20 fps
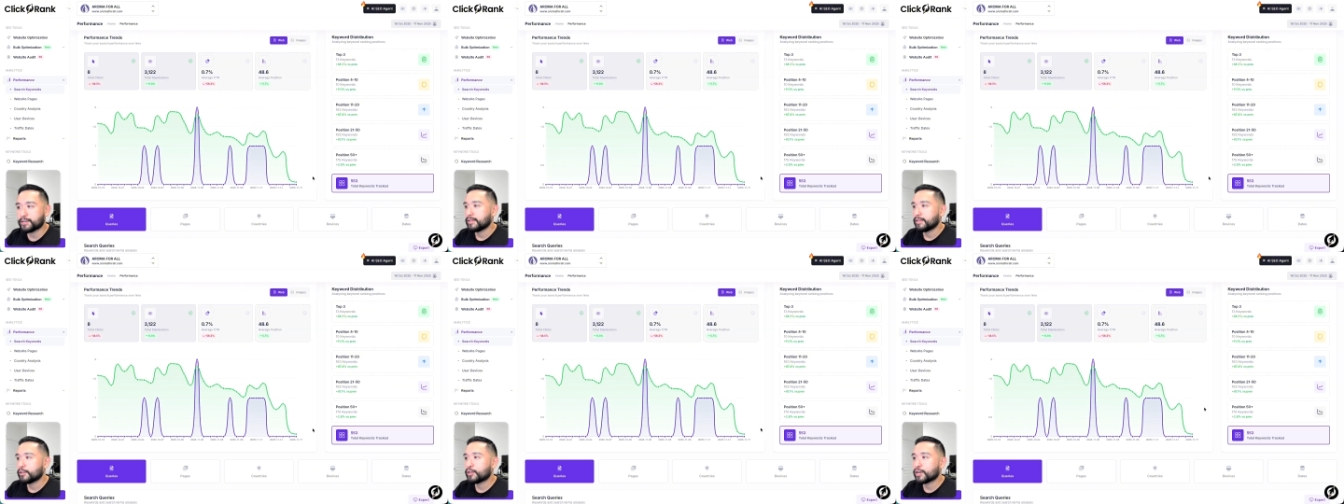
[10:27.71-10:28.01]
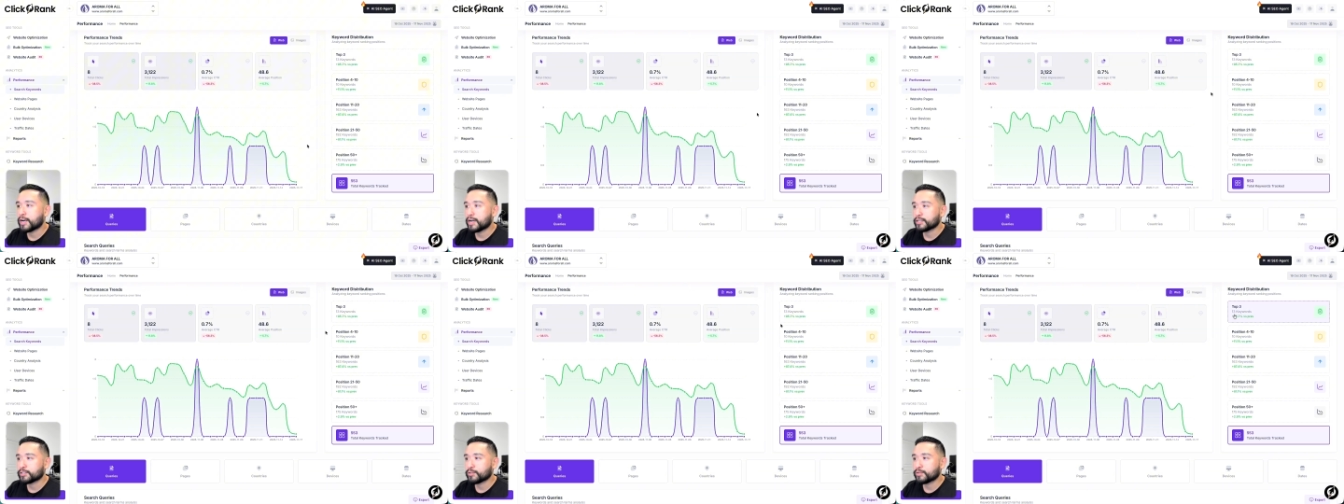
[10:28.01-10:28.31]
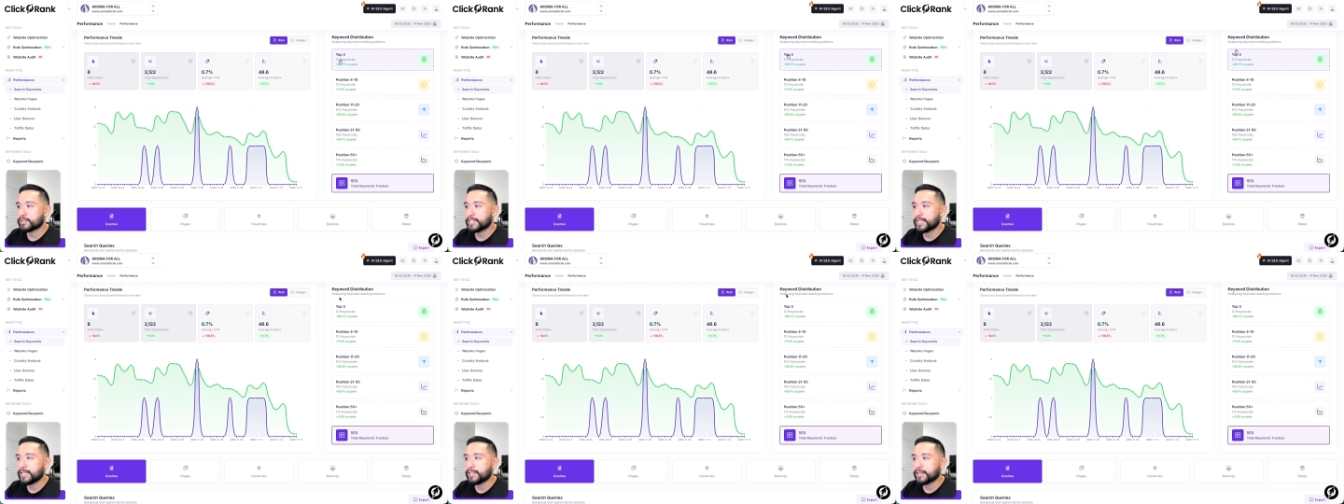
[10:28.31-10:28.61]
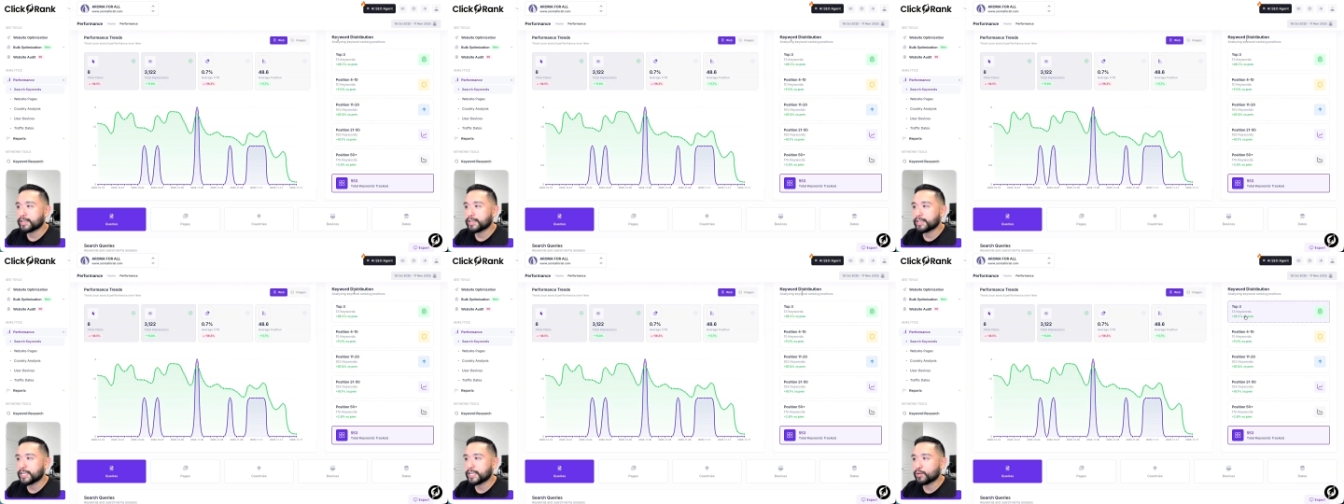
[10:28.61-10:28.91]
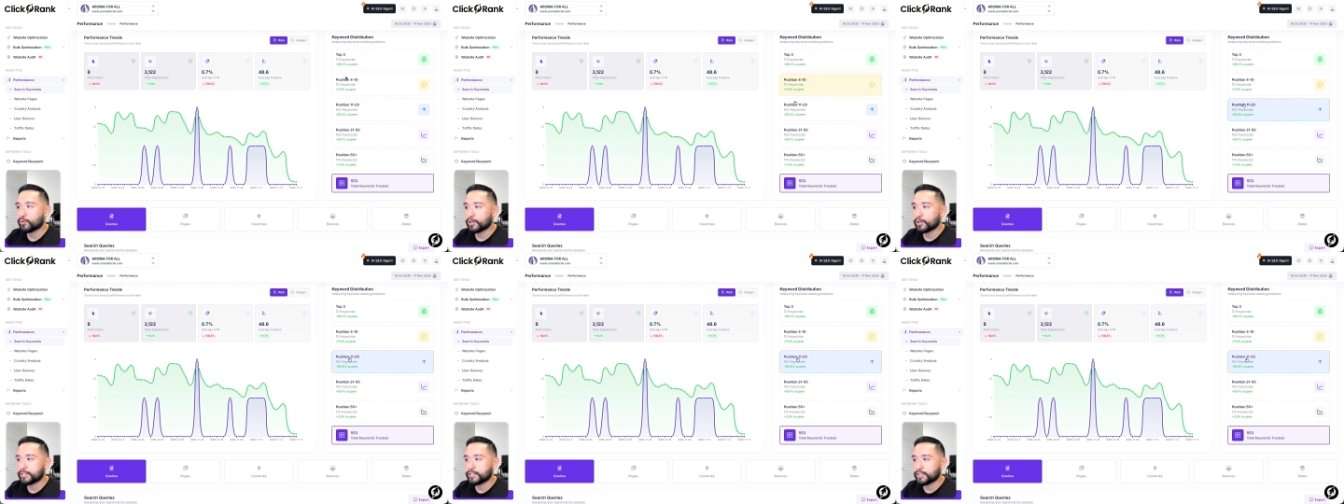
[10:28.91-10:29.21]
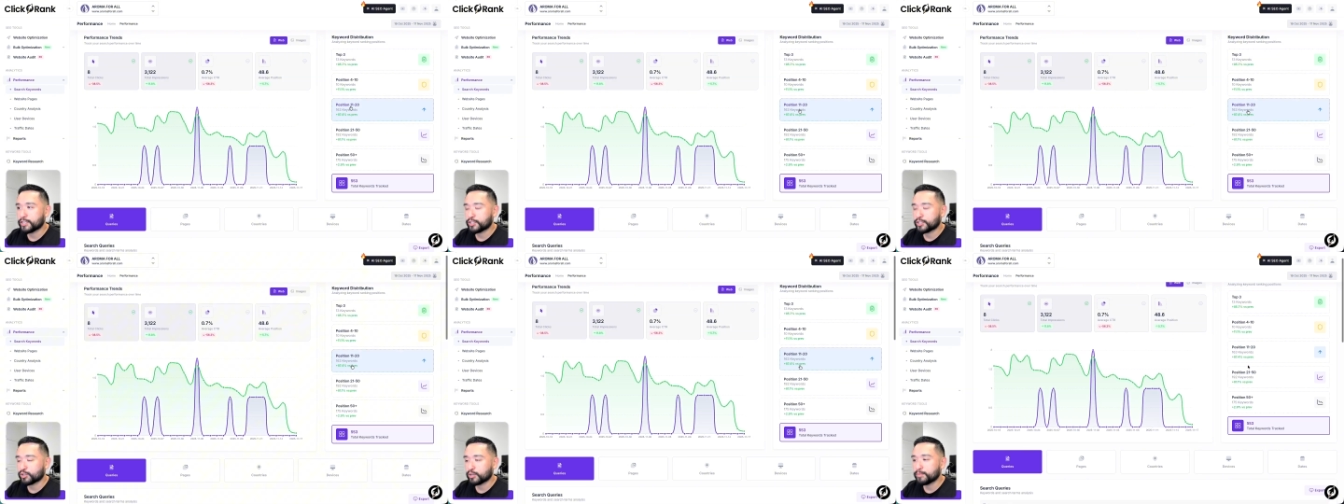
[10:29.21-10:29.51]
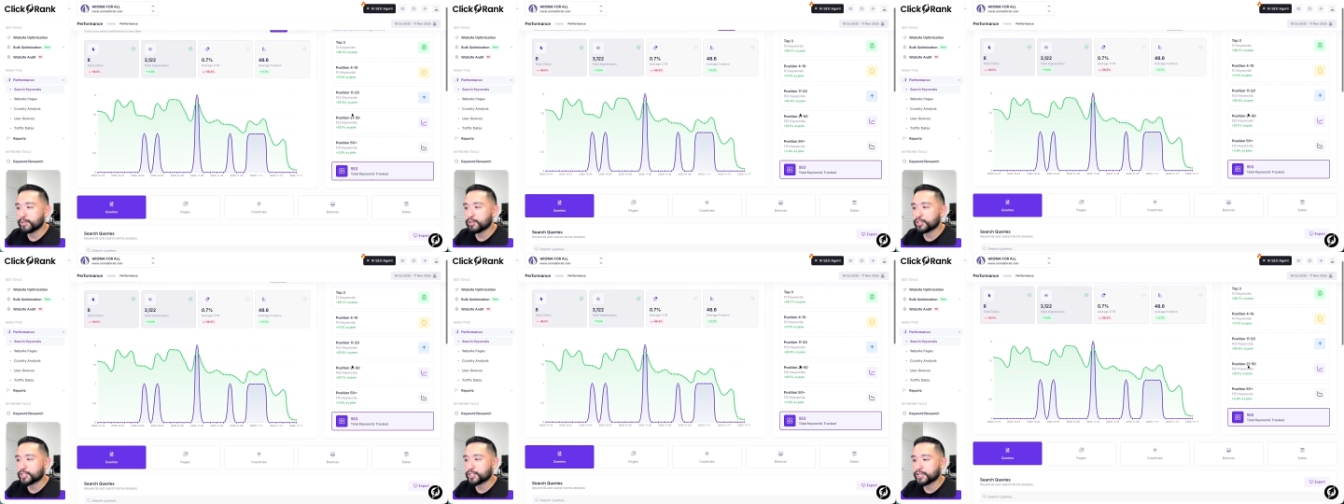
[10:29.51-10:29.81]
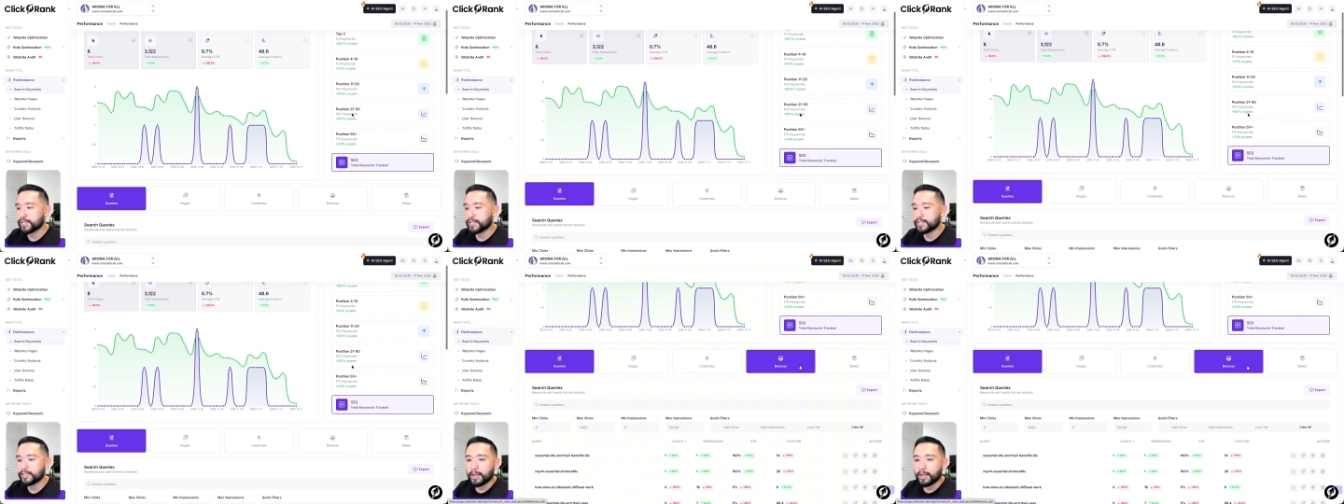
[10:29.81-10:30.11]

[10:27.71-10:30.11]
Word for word: You could also see the keyword distribution